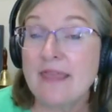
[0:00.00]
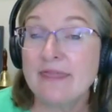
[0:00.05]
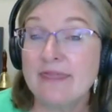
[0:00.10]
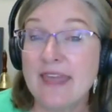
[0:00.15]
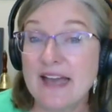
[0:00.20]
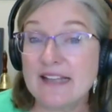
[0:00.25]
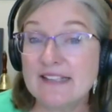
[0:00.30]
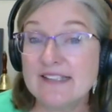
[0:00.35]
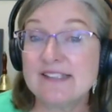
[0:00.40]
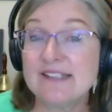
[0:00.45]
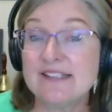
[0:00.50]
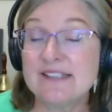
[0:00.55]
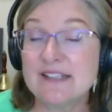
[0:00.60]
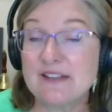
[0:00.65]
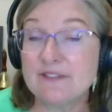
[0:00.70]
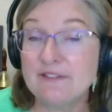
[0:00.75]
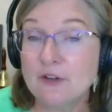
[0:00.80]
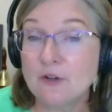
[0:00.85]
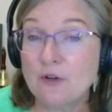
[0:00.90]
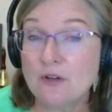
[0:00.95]
that's the
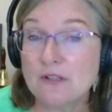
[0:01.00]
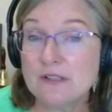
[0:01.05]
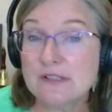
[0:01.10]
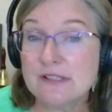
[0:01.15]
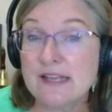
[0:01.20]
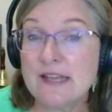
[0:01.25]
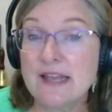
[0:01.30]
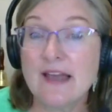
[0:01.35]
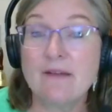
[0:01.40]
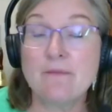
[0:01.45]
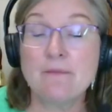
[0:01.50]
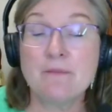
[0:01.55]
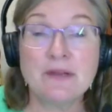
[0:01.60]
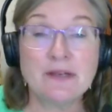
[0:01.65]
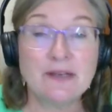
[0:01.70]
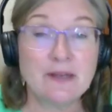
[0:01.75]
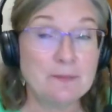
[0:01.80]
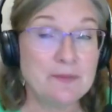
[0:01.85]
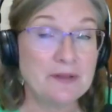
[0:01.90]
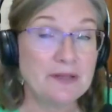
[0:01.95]
difficulty of
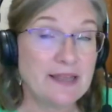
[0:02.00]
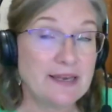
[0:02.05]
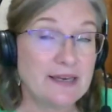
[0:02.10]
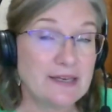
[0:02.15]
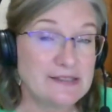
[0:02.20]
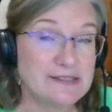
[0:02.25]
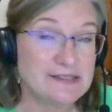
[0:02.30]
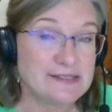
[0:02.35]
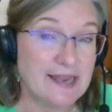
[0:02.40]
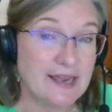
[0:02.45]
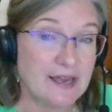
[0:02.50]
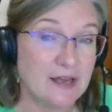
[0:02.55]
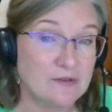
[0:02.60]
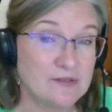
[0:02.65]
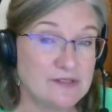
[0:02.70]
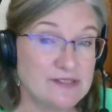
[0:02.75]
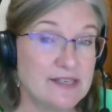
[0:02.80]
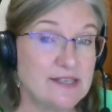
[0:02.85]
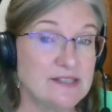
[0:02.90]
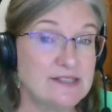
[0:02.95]
manipulating
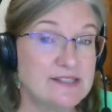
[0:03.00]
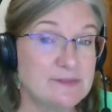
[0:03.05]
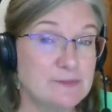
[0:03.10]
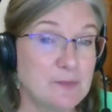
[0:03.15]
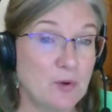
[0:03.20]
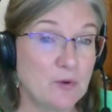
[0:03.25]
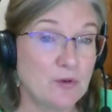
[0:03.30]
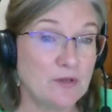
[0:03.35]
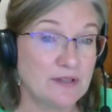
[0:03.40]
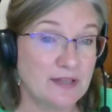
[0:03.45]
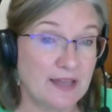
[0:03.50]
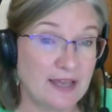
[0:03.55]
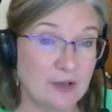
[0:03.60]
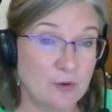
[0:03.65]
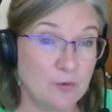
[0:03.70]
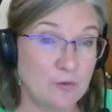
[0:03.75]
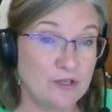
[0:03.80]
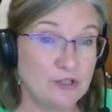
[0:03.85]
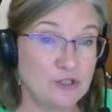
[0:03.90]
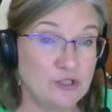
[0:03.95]
sounds in spoken
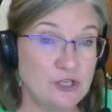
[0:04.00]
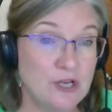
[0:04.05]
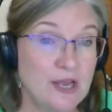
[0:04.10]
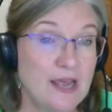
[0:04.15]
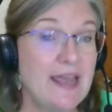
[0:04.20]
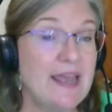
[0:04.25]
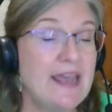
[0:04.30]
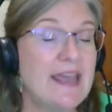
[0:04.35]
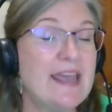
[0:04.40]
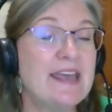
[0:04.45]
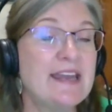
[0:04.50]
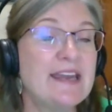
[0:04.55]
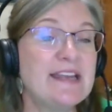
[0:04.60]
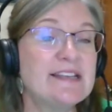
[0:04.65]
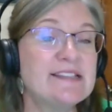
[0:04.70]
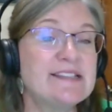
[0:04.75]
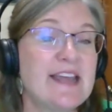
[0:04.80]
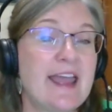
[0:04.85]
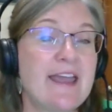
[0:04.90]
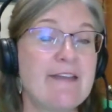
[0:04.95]
language. It
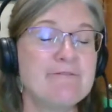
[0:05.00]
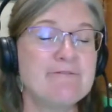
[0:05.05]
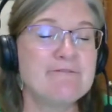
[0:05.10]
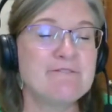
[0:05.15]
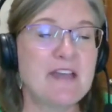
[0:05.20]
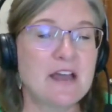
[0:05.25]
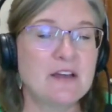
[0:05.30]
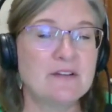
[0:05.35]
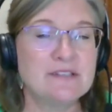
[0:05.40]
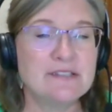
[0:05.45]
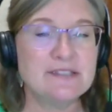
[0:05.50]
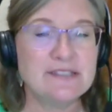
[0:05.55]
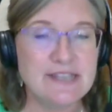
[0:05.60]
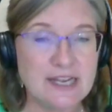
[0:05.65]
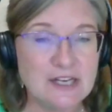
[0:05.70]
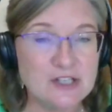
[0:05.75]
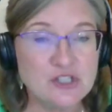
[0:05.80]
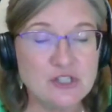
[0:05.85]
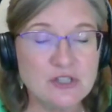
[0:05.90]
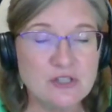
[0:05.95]
is a
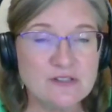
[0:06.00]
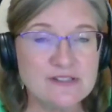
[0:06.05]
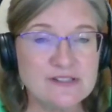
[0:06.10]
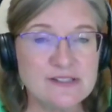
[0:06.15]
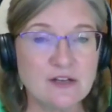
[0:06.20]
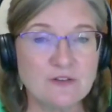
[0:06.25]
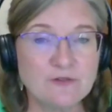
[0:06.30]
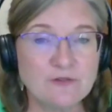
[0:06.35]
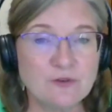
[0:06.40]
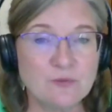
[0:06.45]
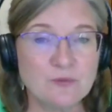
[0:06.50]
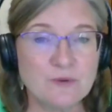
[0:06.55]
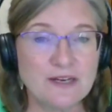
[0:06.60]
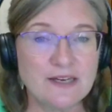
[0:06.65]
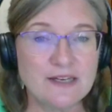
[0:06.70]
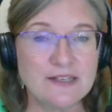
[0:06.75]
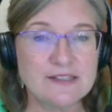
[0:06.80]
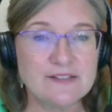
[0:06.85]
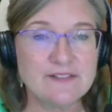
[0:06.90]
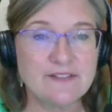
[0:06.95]
foundational skill for
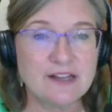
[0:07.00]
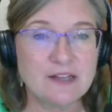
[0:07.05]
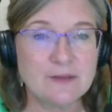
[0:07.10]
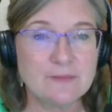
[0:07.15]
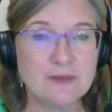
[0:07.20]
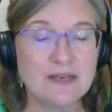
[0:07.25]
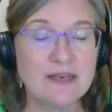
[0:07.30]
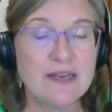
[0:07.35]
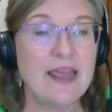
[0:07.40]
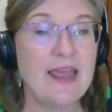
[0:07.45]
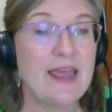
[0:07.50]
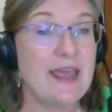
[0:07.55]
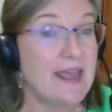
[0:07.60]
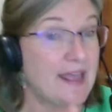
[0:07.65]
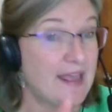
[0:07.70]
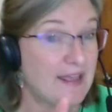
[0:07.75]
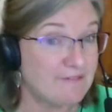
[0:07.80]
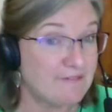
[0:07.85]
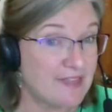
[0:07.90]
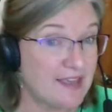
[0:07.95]
reading development.
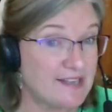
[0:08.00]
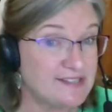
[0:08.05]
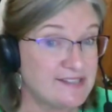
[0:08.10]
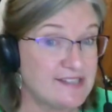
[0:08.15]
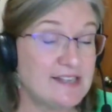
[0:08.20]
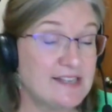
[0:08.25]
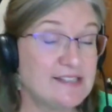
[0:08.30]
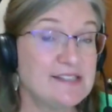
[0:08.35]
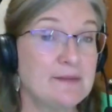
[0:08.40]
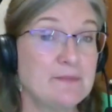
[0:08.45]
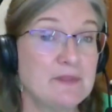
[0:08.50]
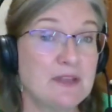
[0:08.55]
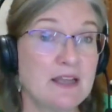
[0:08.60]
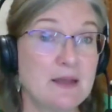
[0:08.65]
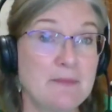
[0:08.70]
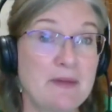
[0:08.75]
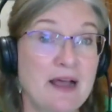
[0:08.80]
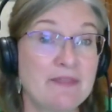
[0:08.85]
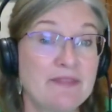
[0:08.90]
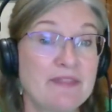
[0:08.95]
If they say something
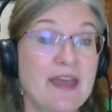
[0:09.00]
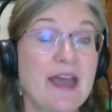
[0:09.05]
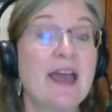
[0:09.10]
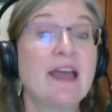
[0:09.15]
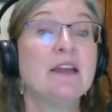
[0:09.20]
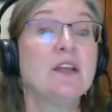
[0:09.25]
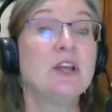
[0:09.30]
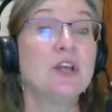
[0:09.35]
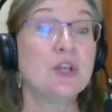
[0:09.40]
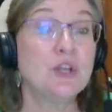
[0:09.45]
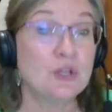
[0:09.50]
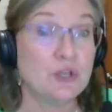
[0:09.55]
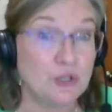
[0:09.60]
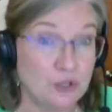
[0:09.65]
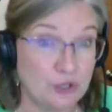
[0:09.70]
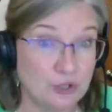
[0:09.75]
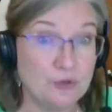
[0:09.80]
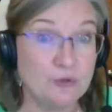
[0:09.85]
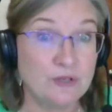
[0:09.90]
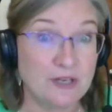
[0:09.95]
about that,
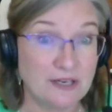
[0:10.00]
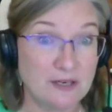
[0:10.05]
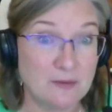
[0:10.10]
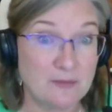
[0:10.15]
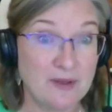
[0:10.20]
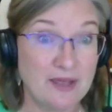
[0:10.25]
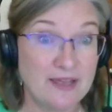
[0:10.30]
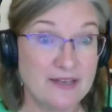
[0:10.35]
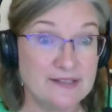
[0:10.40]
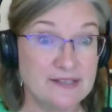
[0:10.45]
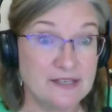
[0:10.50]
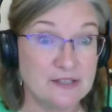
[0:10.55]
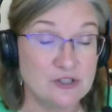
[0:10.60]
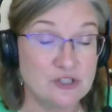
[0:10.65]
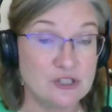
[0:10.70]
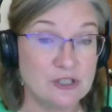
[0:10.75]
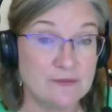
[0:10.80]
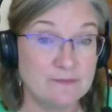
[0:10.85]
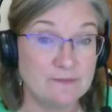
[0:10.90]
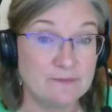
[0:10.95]
you need to pay
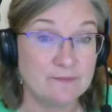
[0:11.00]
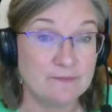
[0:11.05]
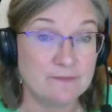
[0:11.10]
attention.